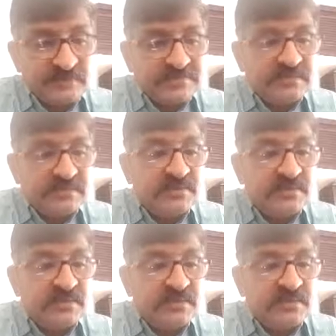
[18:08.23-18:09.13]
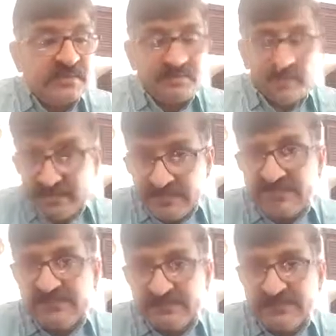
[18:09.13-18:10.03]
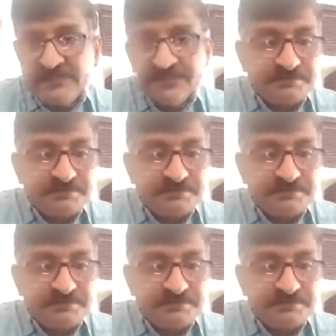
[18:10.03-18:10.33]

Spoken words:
Example, malignancy,